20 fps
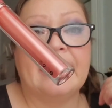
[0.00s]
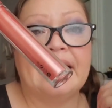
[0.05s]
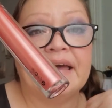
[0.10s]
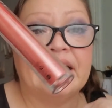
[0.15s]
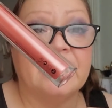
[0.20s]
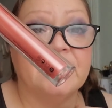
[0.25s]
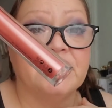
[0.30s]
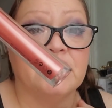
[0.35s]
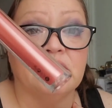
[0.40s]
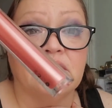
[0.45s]

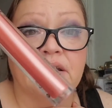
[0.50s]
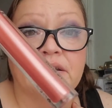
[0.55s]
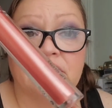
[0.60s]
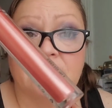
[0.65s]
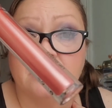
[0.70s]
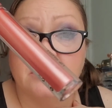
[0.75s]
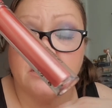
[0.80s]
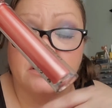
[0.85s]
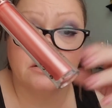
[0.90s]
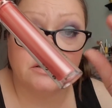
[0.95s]
And I don't like
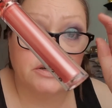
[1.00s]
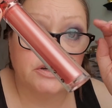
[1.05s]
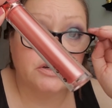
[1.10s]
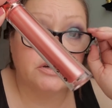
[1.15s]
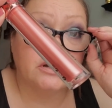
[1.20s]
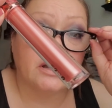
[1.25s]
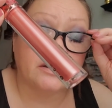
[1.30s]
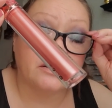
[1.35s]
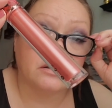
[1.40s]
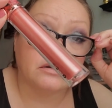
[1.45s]
the
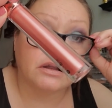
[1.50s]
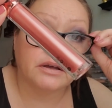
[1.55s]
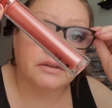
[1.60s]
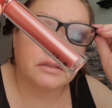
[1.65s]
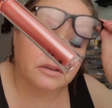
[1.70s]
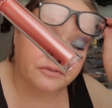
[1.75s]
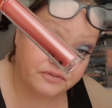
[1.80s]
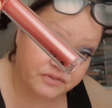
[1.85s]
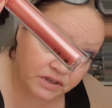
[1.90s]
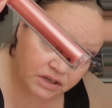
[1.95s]
color. I don't
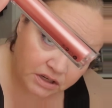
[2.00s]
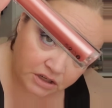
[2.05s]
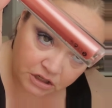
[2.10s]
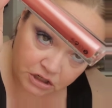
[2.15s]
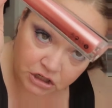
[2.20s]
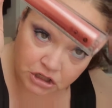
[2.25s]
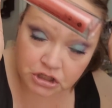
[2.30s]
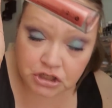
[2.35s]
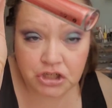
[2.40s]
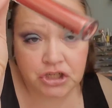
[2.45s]
like the
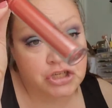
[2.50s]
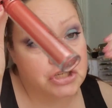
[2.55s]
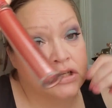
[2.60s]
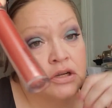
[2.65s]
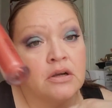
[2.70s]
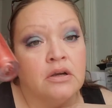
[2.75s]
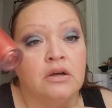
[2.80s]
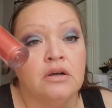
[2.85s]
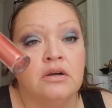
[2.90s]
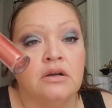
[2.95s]
finish.
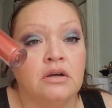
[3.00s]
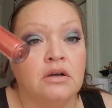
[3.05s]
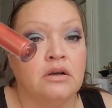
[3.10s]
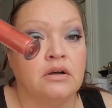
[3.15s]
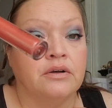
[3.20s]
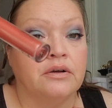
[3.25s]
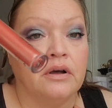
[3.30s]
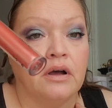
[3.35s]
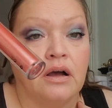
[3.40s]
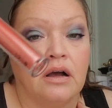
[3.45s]

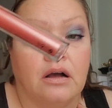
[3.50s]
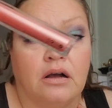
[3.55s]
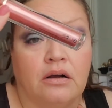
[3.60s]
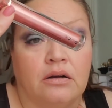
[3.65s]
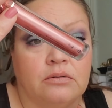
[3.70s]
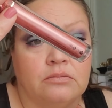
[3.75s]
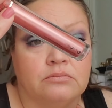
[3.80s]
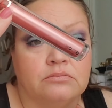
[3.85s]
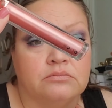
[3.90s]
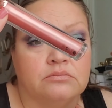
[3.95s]

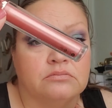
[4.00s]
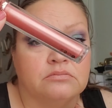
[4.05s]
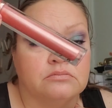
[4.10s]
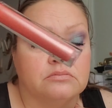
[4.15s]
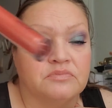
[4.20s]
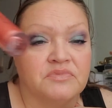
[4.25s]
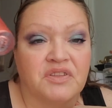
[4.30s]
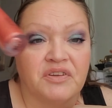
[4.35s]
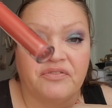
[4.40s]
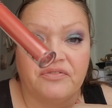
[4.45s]
Um,
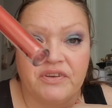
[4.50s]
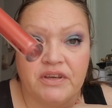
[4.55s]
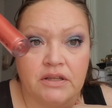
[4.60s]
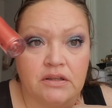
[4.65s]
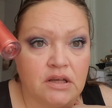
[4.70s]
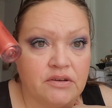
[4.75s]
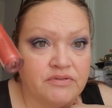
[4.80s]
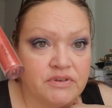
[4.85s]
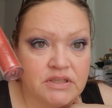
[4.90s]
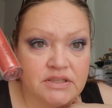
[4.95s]
the
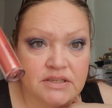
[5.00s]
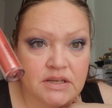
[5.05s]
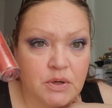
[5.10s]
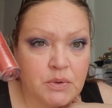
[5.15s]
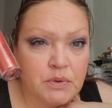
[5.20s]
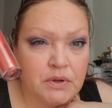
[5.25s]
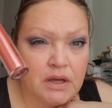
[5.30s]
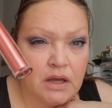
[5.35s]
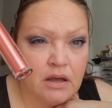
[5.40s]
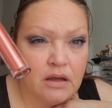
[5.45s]
feel of it's
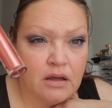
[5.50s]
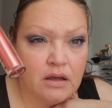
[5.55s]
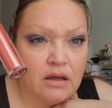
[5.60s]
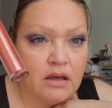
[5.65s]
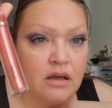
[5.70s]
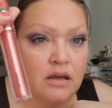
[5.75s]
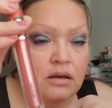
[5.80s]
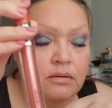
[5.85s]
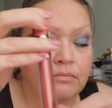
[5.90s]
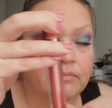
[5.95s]

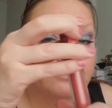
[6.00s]
okay,